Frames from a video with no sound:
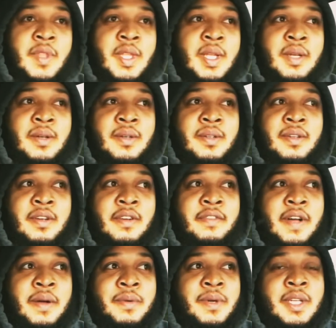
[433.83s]
I don't know if I
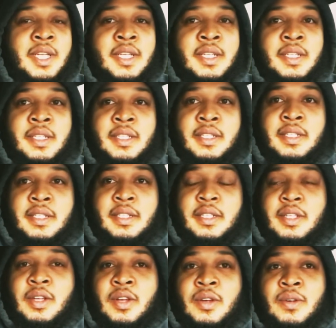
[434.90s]
wanna
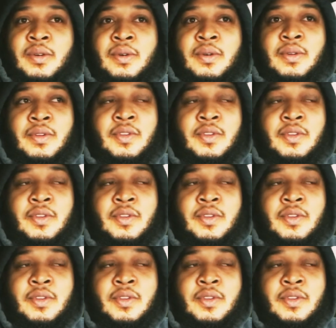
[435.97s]
go